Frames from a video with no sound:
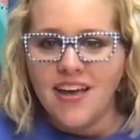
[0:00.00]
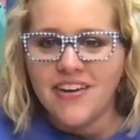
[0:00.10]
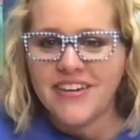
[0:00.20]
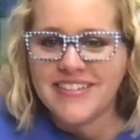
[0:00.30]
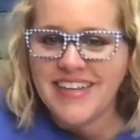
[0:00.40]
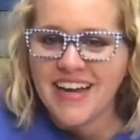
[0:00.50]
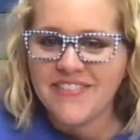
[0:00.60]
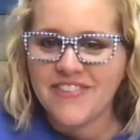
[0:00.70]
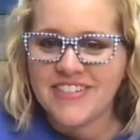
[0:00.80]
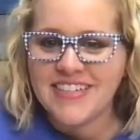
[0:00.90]
you're excited
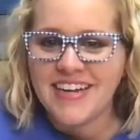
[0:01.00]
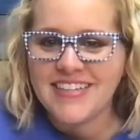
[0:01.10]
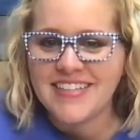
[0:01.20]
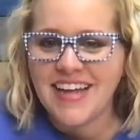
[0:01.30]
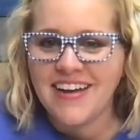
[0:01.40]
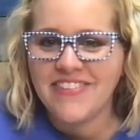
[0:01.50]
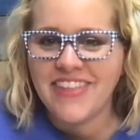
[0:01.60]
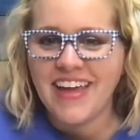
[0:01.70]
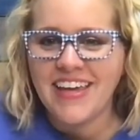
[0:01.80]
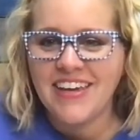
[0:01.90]
for tonight's live.
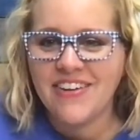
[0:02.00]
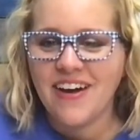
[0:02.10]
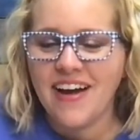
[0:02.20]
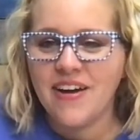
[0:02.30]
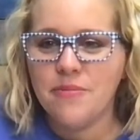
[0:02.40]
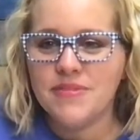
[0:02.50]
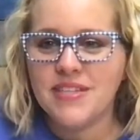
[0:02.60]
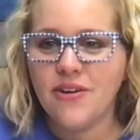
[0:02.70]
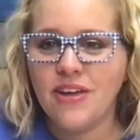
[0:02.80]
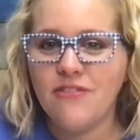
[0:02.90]
Thank you. Um,
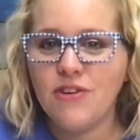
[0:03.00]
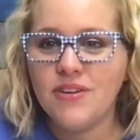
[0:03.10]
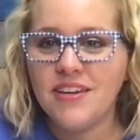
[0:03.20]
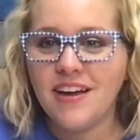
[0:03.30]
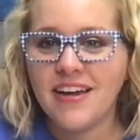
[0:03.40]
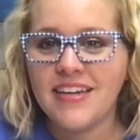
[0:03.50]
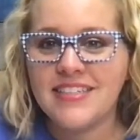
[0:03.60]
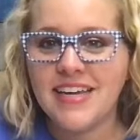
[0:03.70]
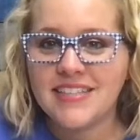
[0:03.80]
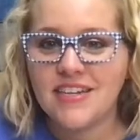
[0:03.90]
so if you did not get a
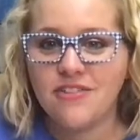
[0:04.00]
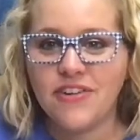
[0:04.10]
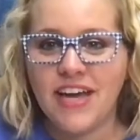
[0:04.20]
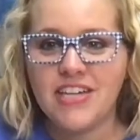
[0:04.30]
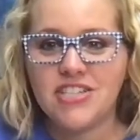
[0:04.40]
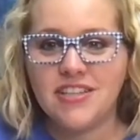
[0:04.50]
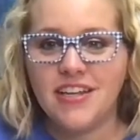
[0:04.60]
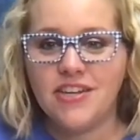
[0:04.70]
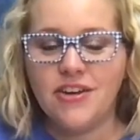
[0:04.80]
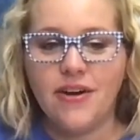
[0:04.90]
text notification
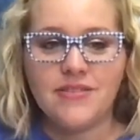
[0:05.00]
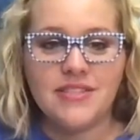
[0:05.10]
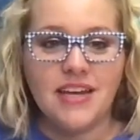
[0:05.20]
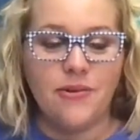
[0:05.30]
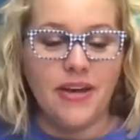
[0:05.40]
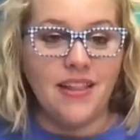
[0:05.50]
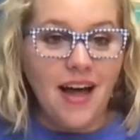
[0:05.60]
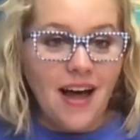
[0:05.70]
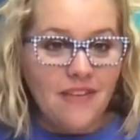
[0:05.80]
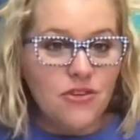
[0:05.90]
letting you know I was going
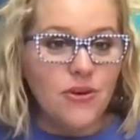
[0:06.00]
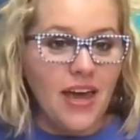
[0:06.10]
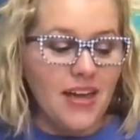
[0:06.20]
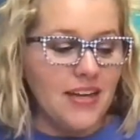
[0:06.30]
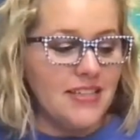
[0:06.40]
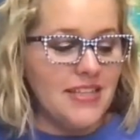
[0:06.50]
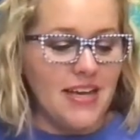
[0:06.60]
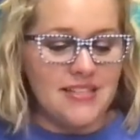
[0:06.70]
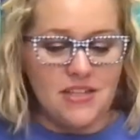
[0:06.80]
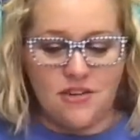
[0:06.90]
live, you can get
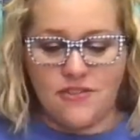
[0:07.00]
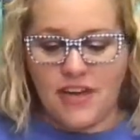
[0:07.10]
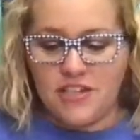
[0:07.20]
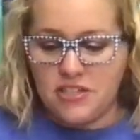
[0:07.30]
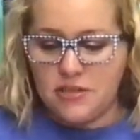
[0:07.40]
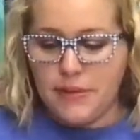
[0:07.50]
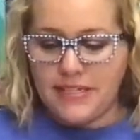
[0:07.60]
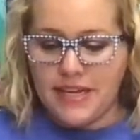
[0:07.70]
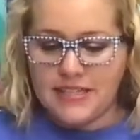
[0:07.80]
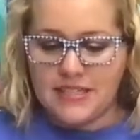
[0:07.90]
text notifications by
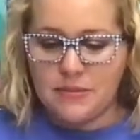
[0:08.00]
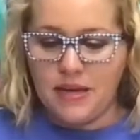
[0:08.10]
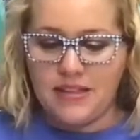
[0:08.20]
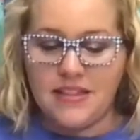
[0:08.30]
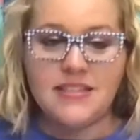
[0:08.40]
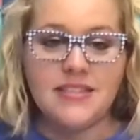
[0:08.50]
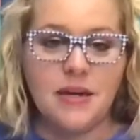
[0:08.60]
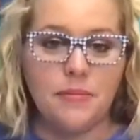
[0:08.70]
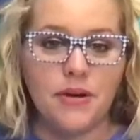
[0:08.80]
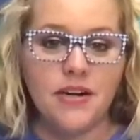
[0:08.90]
texting me at this
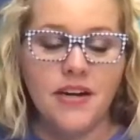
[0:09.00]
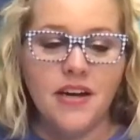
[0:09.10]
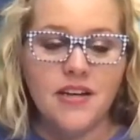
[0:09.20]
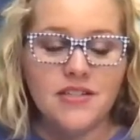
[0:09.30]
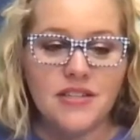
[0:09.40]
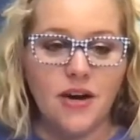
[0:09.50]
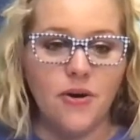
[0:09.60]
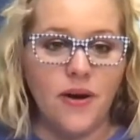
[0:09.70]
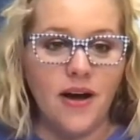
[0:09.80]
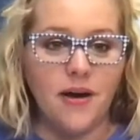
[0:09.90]
number. So
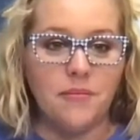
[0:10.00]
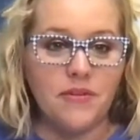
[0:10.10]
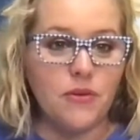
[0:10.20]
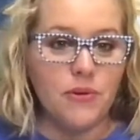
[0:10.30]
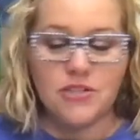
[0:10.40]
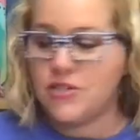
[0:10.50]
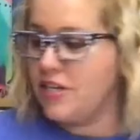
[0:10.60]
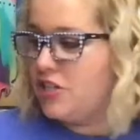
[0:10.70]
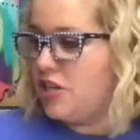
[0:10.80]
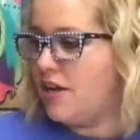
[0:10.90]
um, if you want to
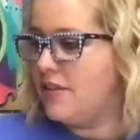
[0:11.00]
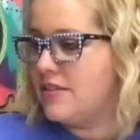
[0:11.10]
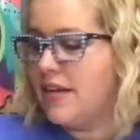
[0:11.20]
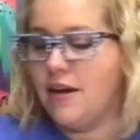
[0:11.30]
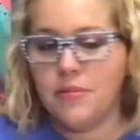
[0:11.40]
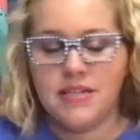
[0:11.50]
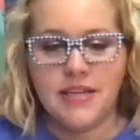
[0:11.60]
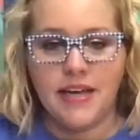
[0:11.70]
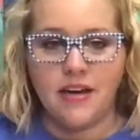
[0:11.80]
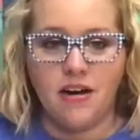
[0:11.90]
screenshot this now, I'm going to
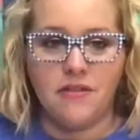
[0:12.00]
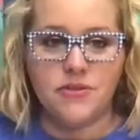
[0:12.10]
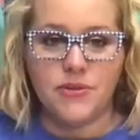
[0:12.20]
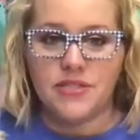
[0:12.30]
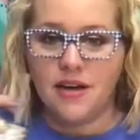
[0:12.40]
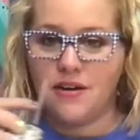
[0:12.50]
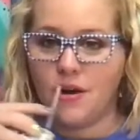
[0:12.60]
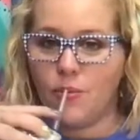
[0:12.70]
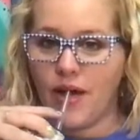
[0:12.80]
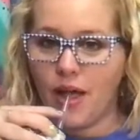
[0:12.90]
take it off so it's not in
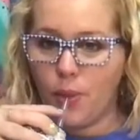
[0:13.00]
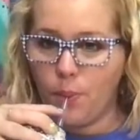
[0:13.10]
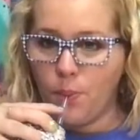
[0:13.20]
our way.